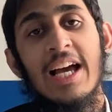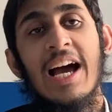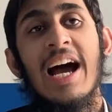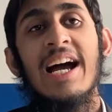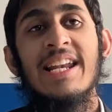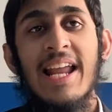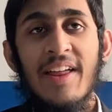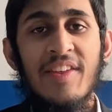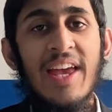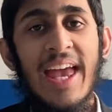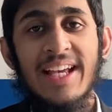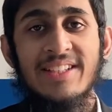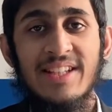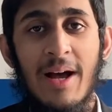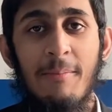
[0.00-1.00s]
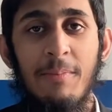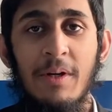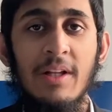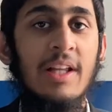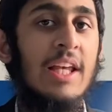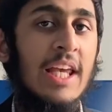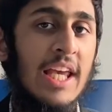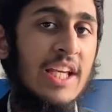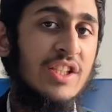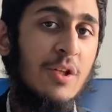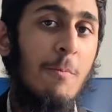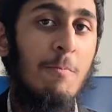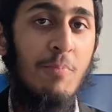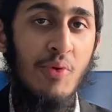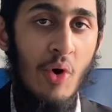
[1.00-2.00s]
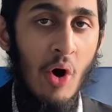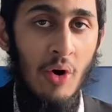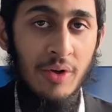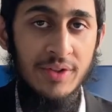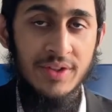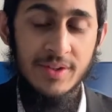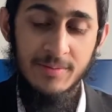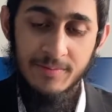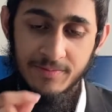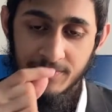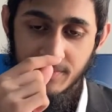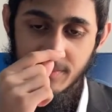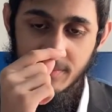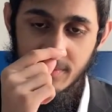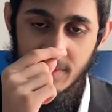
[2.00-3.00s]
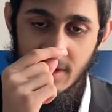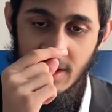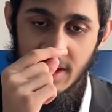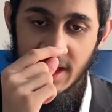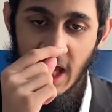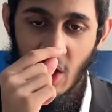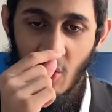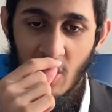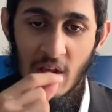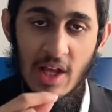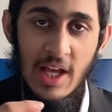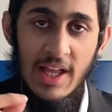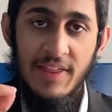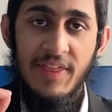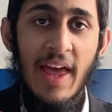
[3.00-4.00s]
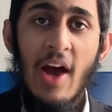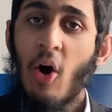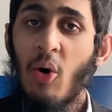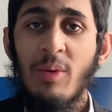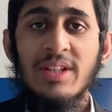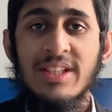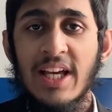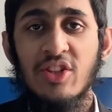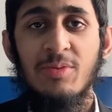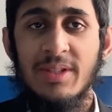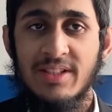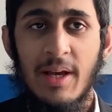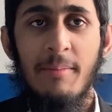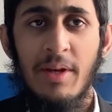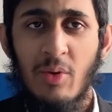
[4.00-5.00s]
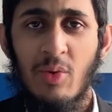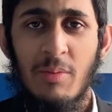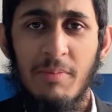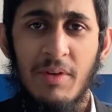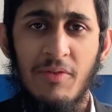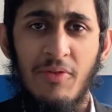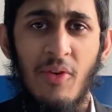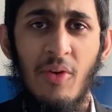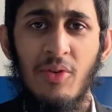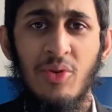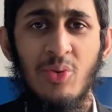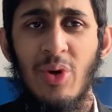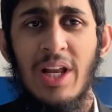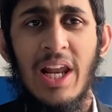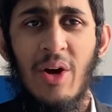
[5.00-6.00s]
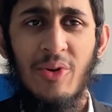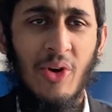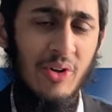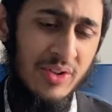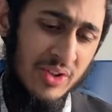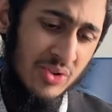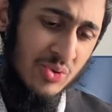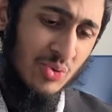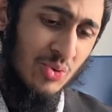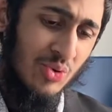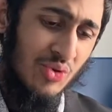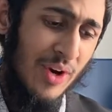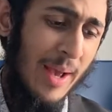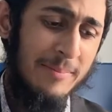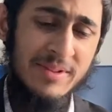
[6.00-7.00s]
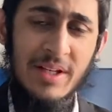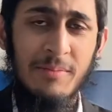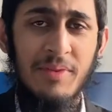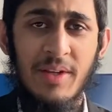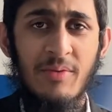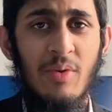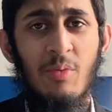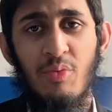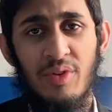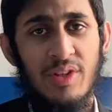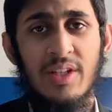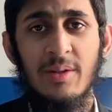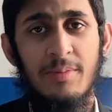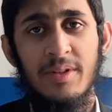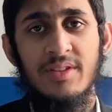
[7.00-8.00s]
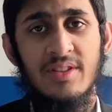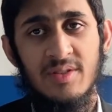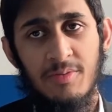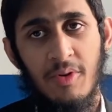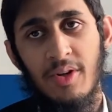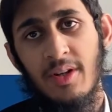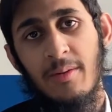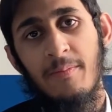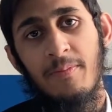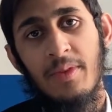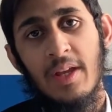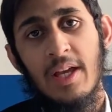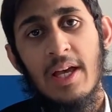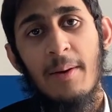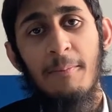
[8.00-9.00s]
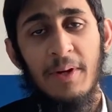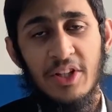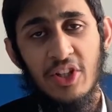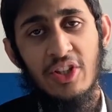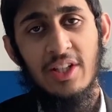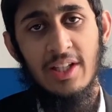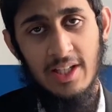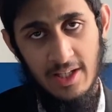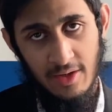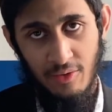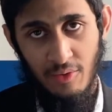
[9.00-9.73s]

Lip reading: Another example is prongs. Now, there always has to be some equipment to allow doctors to grab something from within a person's body, particularly in